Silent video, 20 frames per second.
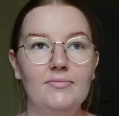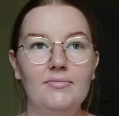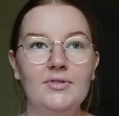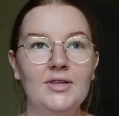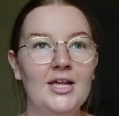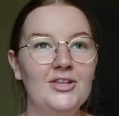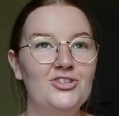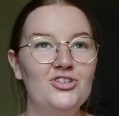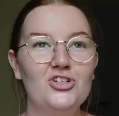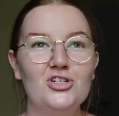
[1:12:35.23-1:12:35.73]

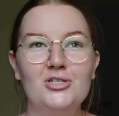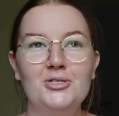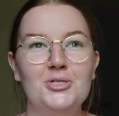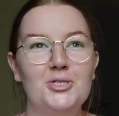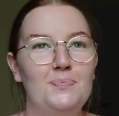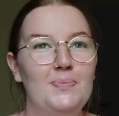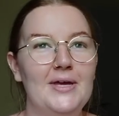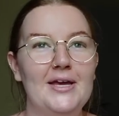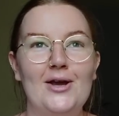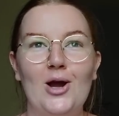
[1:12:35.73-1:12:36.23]
Let's just
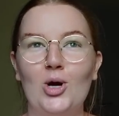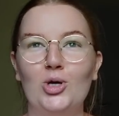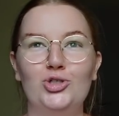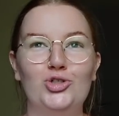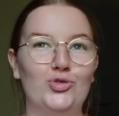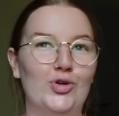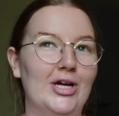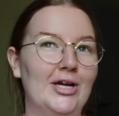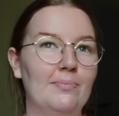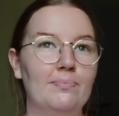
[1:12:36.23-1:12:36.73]
speak our
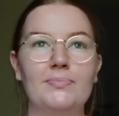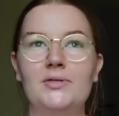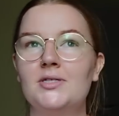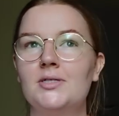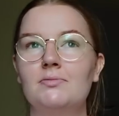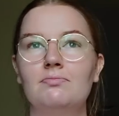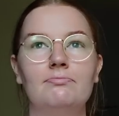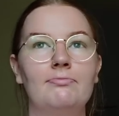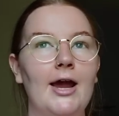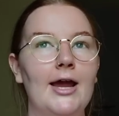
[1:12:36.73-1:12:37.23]

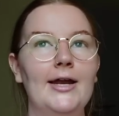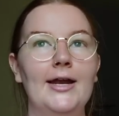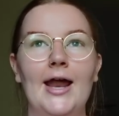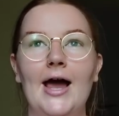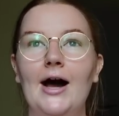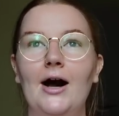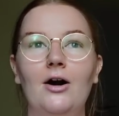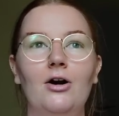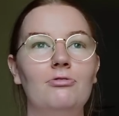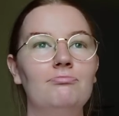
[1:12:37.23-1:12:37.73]
dreams right
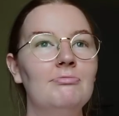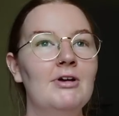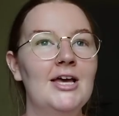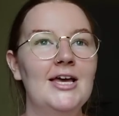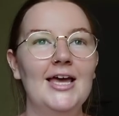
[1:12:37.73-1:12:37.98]
now.